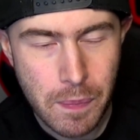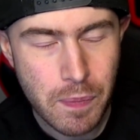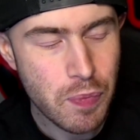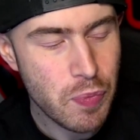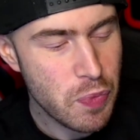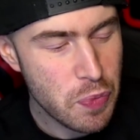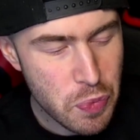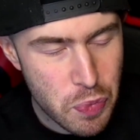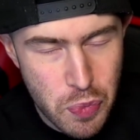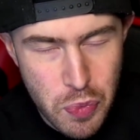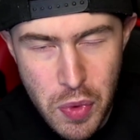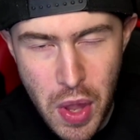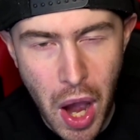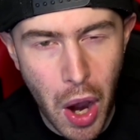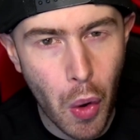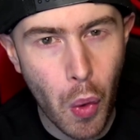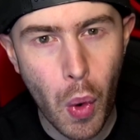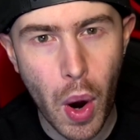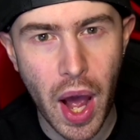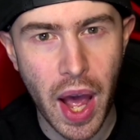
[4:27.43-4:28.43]
No
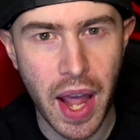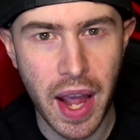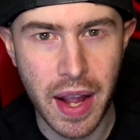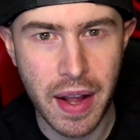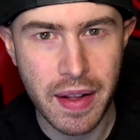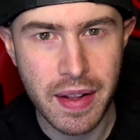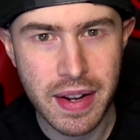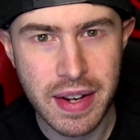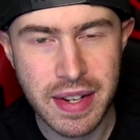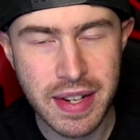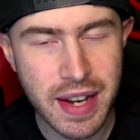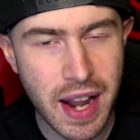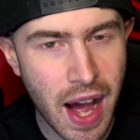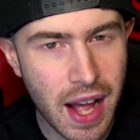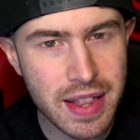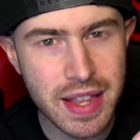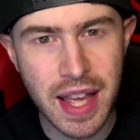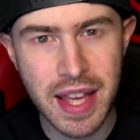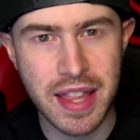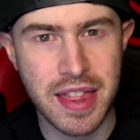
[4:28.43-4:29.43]
way. Not
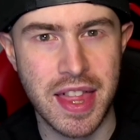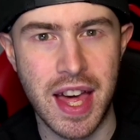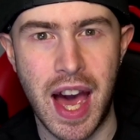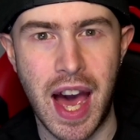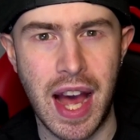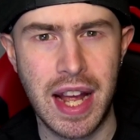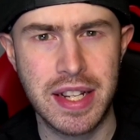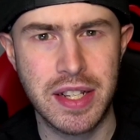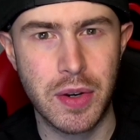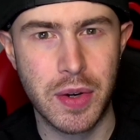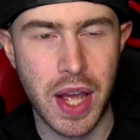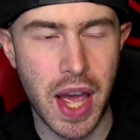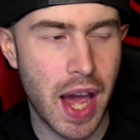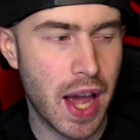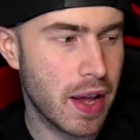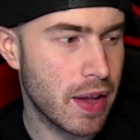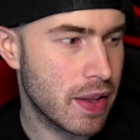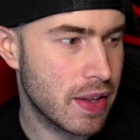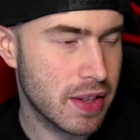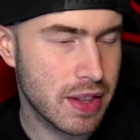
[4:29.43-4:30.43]
like that,
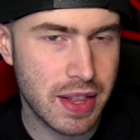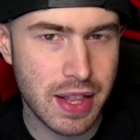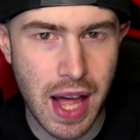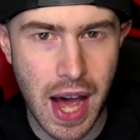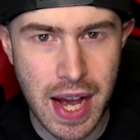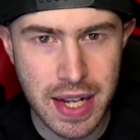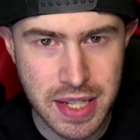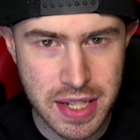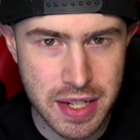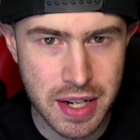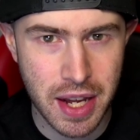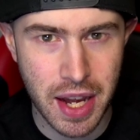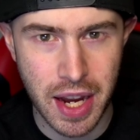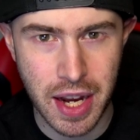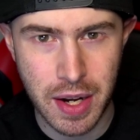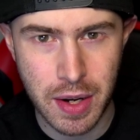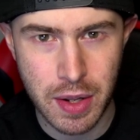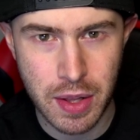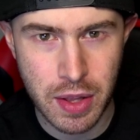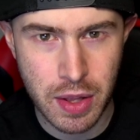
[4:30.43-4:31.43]
okay? Last night,
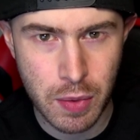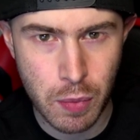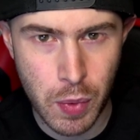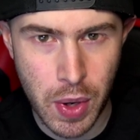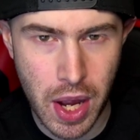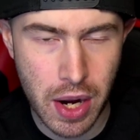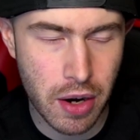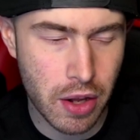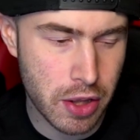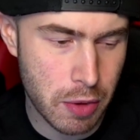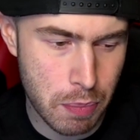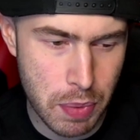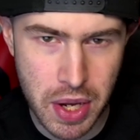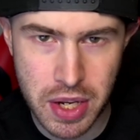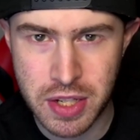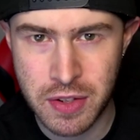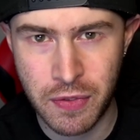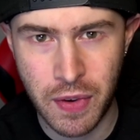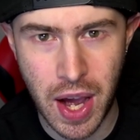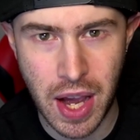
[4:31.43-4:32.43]
we had all the
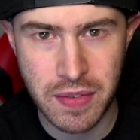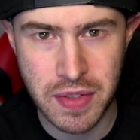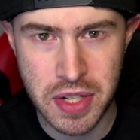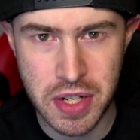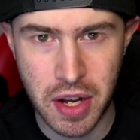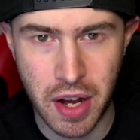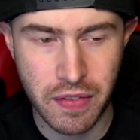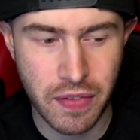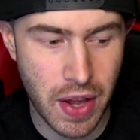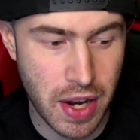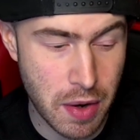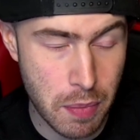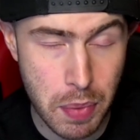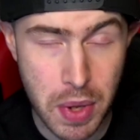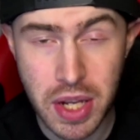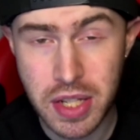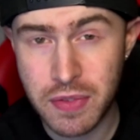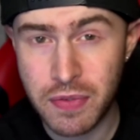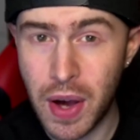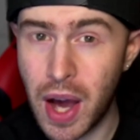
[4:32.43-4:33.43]
PS5 stuff, and the
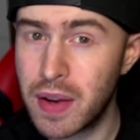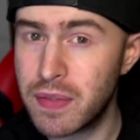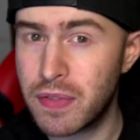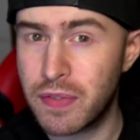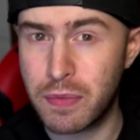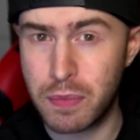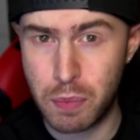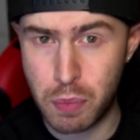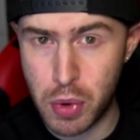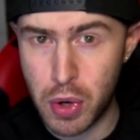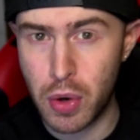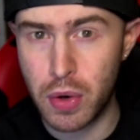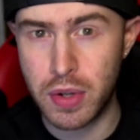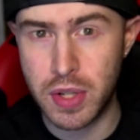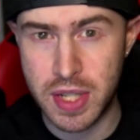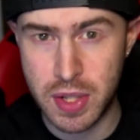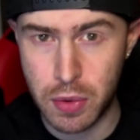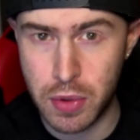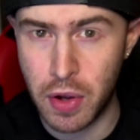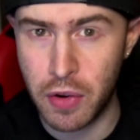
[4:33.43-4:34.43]
PS5 pre-orders
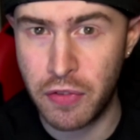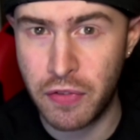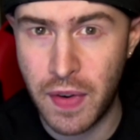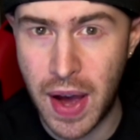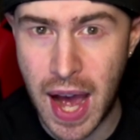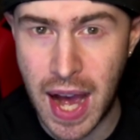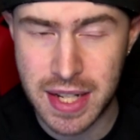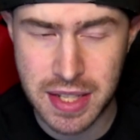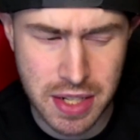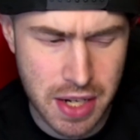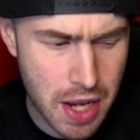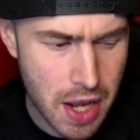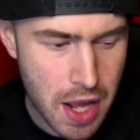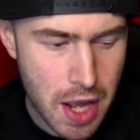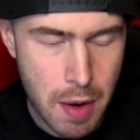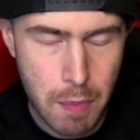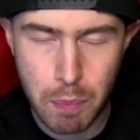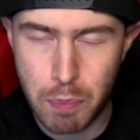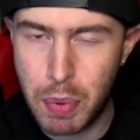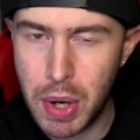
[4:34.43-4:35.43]
sold out fast,
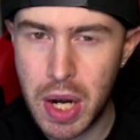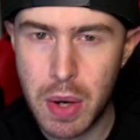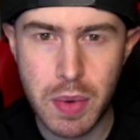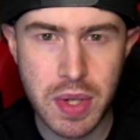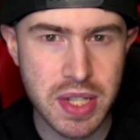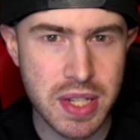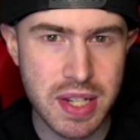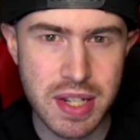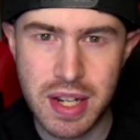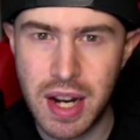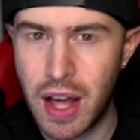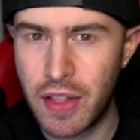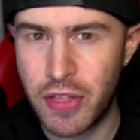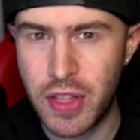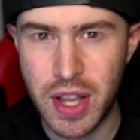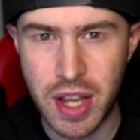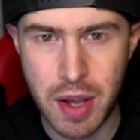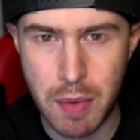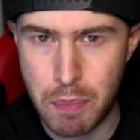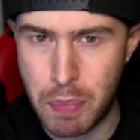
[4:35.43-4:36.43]
but it was
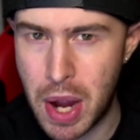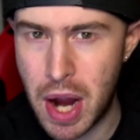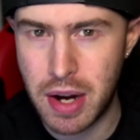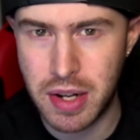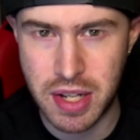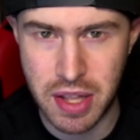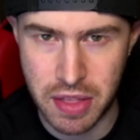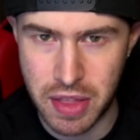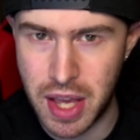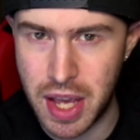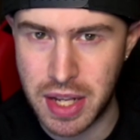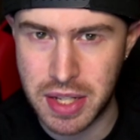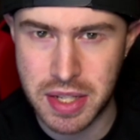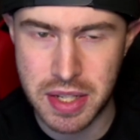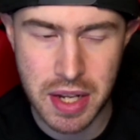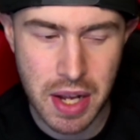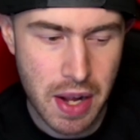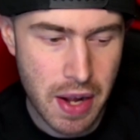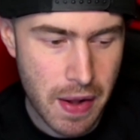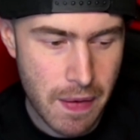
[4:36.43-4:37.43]
nothing compared to this.
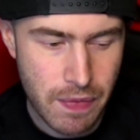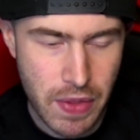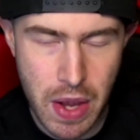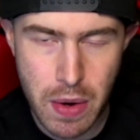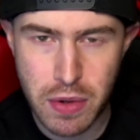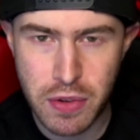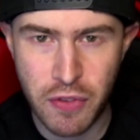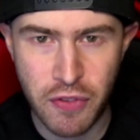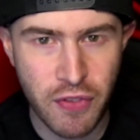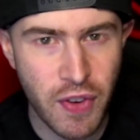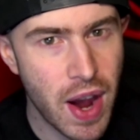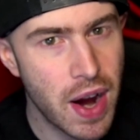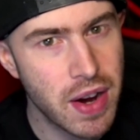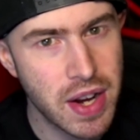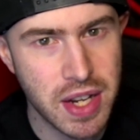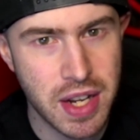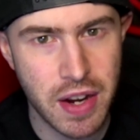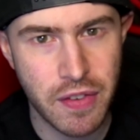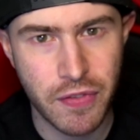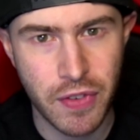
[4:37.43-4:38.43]
It was very
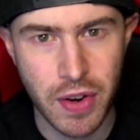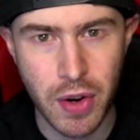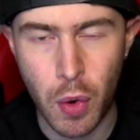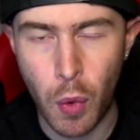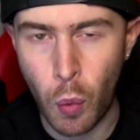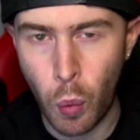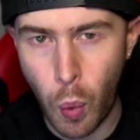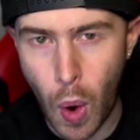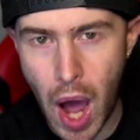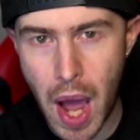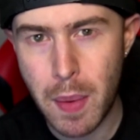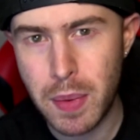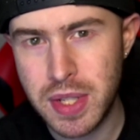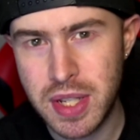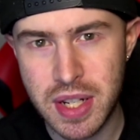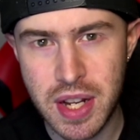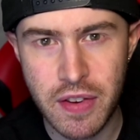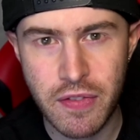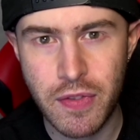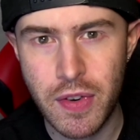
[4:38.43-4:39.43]
different. Why was it
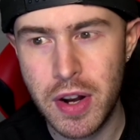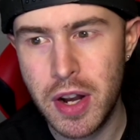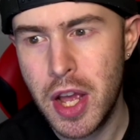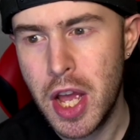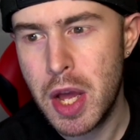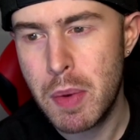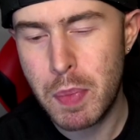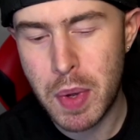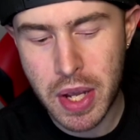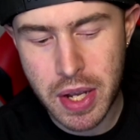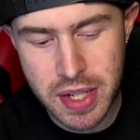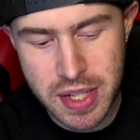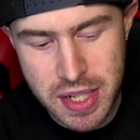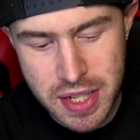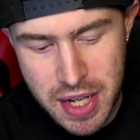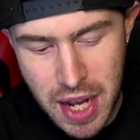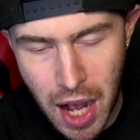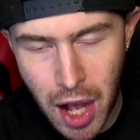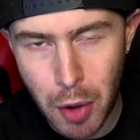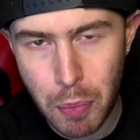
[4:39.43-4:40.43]
different? Because
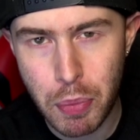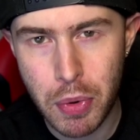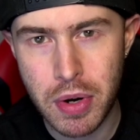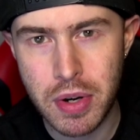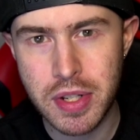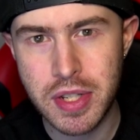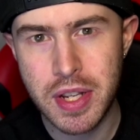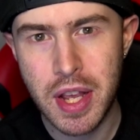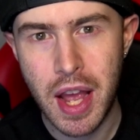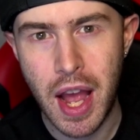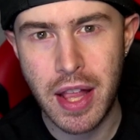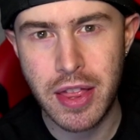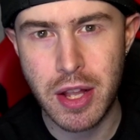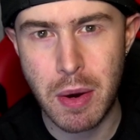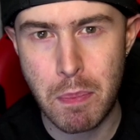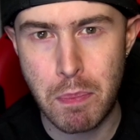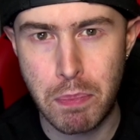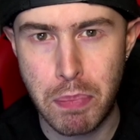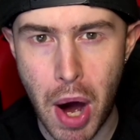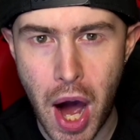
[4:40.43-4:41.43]
scalpers and their
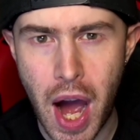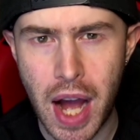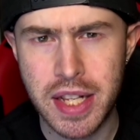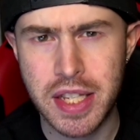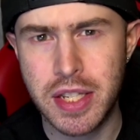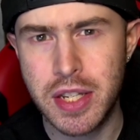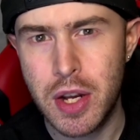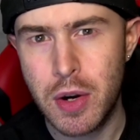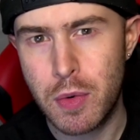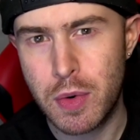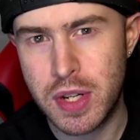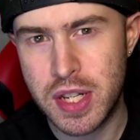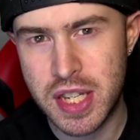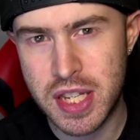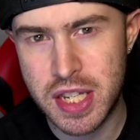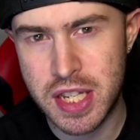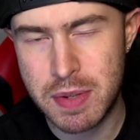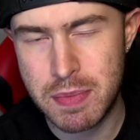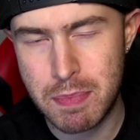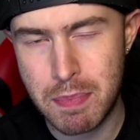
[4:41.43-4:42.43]
bots we're
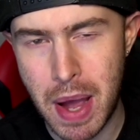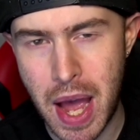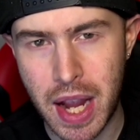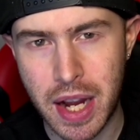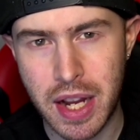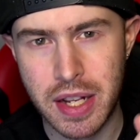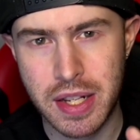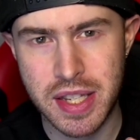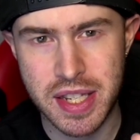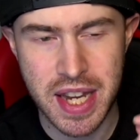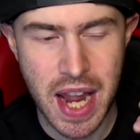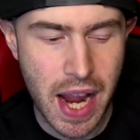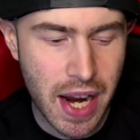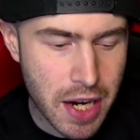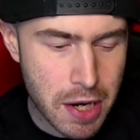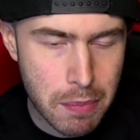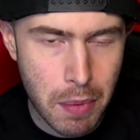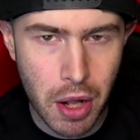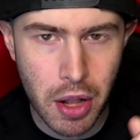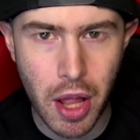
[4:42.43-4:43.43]
snagging
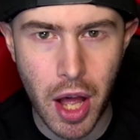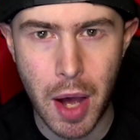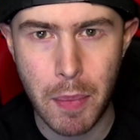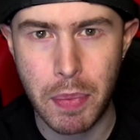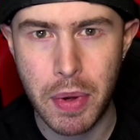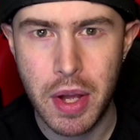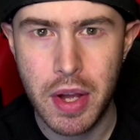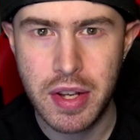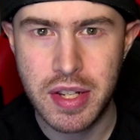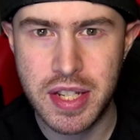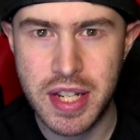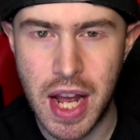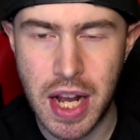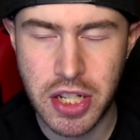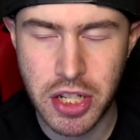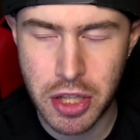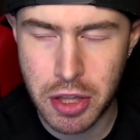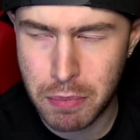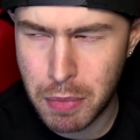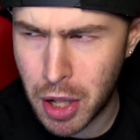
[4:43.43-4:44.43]
them all up,
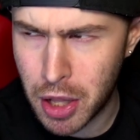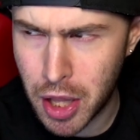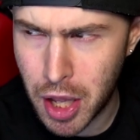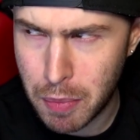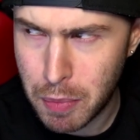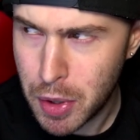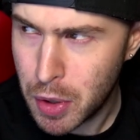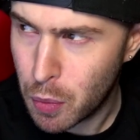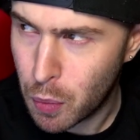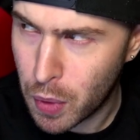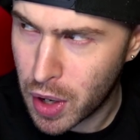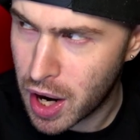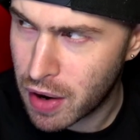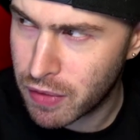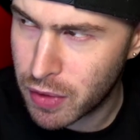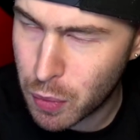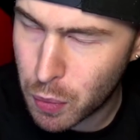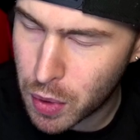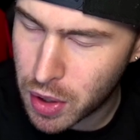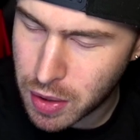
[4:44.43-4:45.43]
snatching them all up, whatever
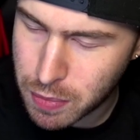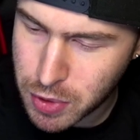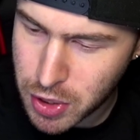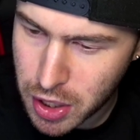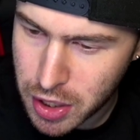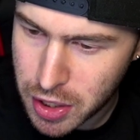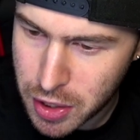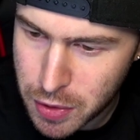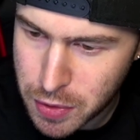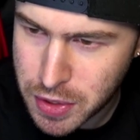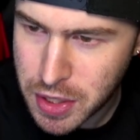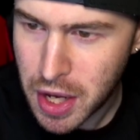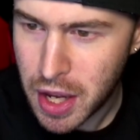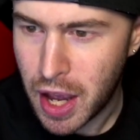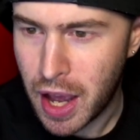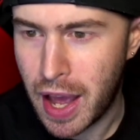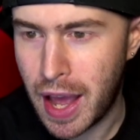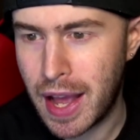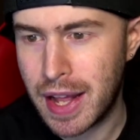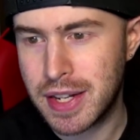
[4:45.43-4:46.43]
the word I'm trying to use,
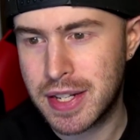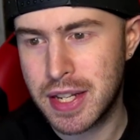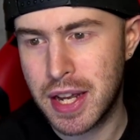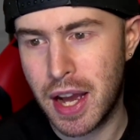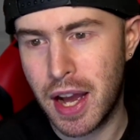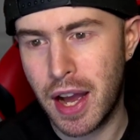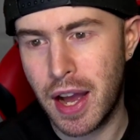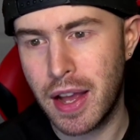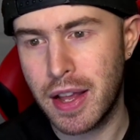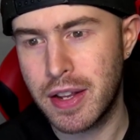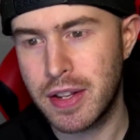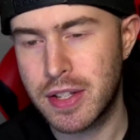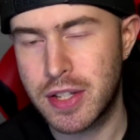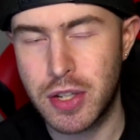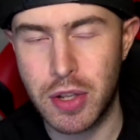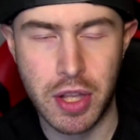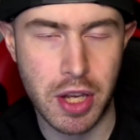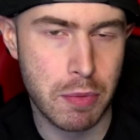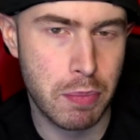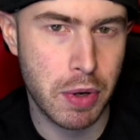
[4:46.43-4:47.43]
and so
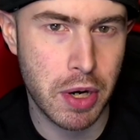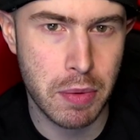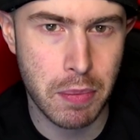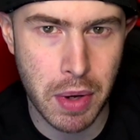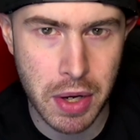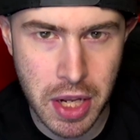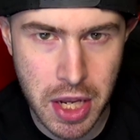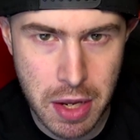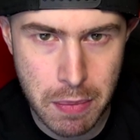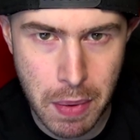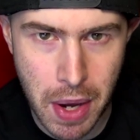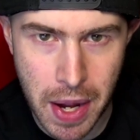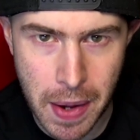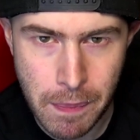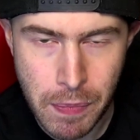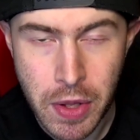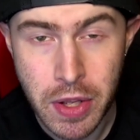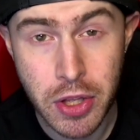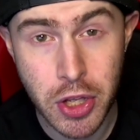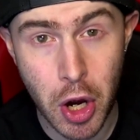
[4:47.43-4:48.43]
they can put them on eBay.
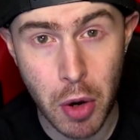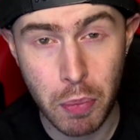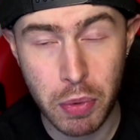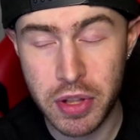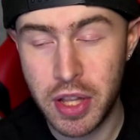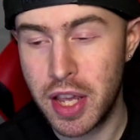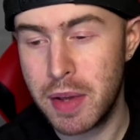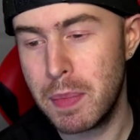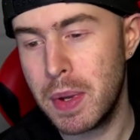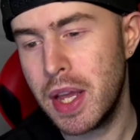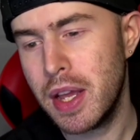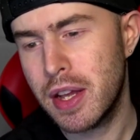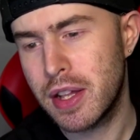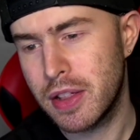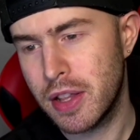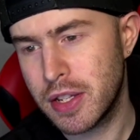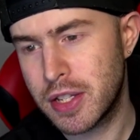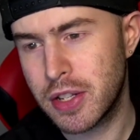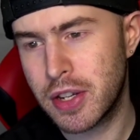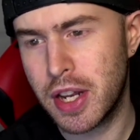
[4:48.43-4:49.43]
Don't believe me?
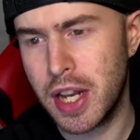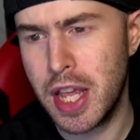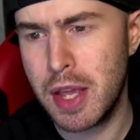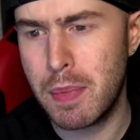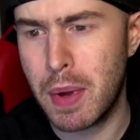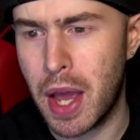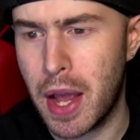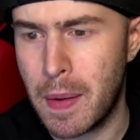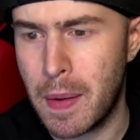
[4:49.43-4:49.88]
Let's look at eBay.